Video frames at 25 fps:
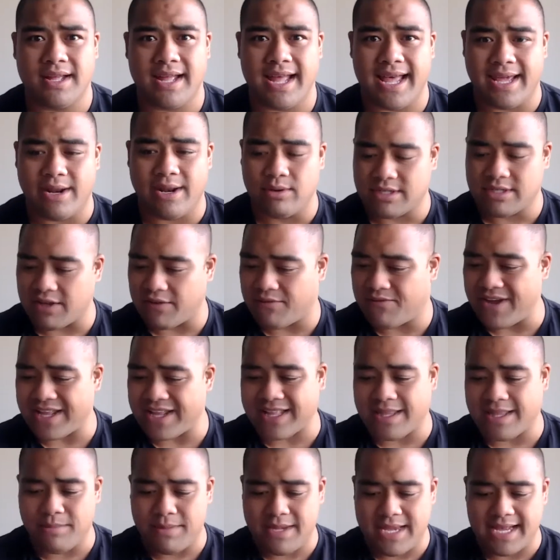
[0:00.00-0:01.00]
And it was
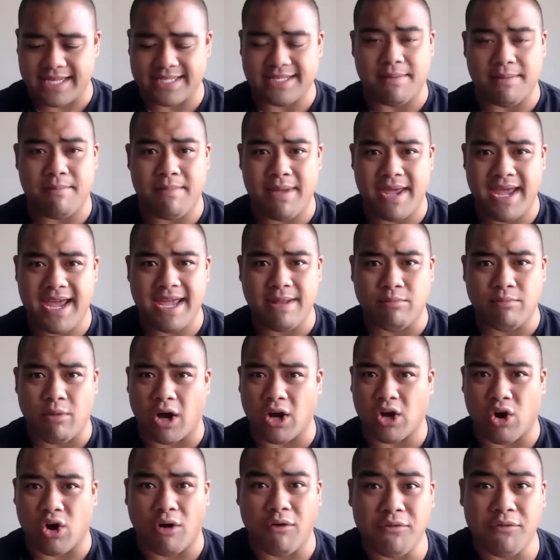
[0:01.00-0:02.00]
affecting me as a man, my
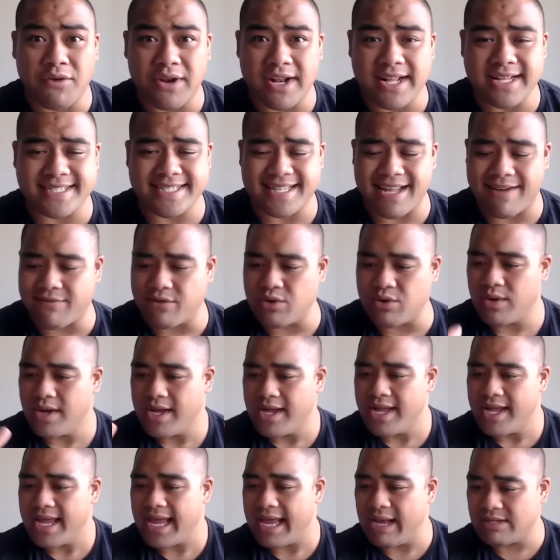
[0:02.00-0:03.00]
confidence level.
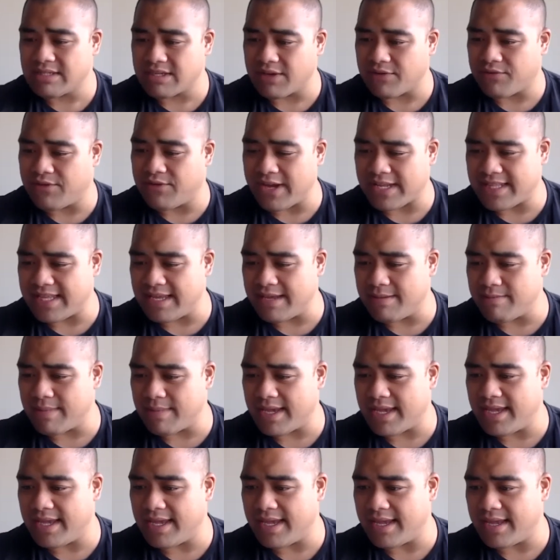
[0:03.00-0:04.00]
It was affecting
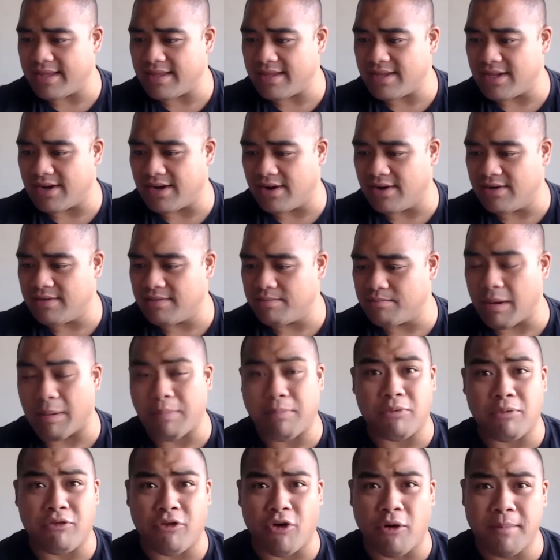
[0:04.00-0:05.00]
me, you know, my
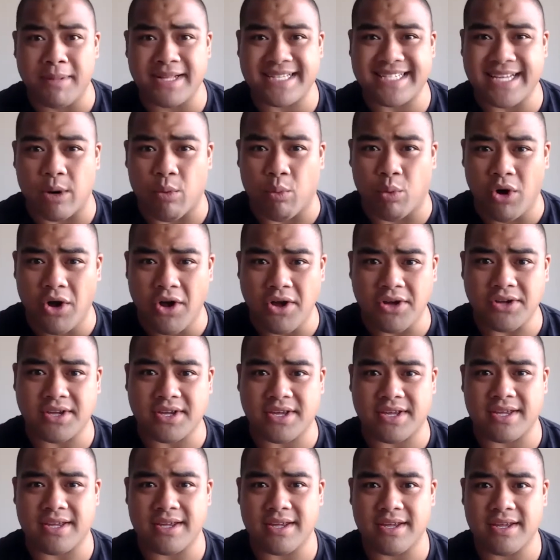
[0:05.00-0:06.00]
performance at work.
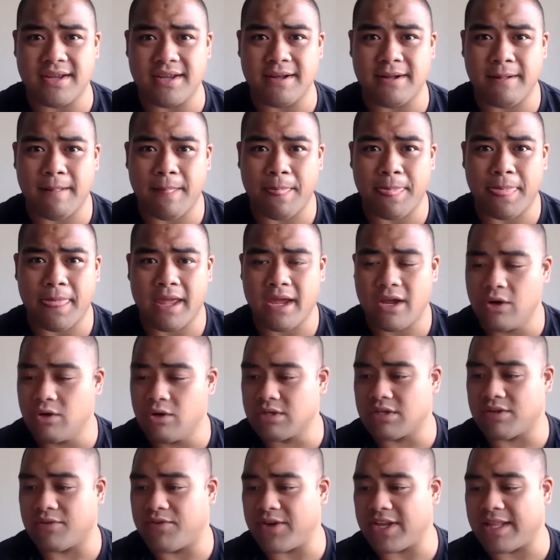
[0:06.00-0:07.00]
It
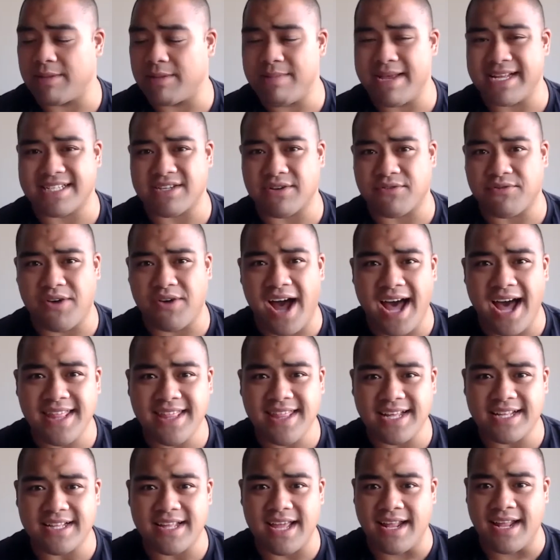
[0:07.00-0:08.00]
was affecting me as a
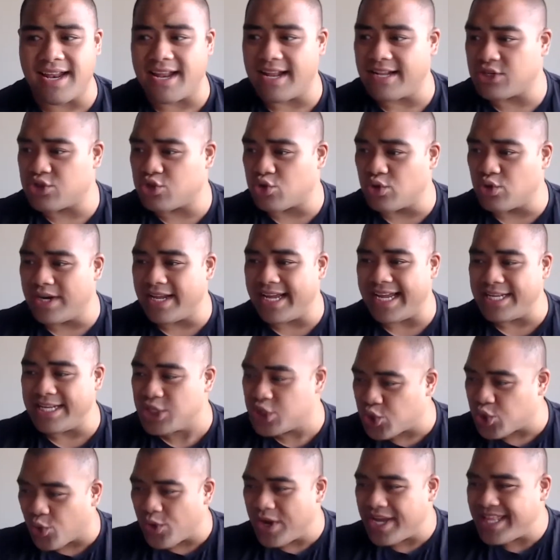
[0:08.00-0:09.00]
father and truly
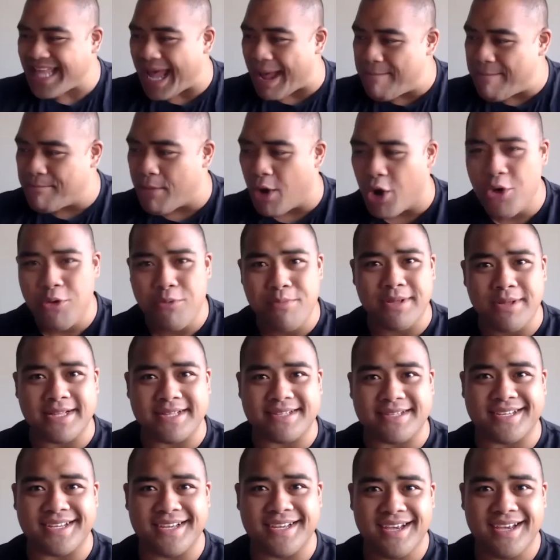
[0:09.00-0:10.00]
enjoying that
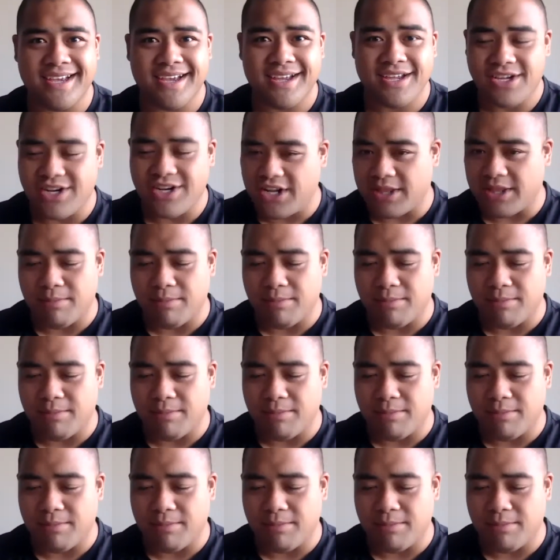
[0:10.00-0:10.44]
moment. You know,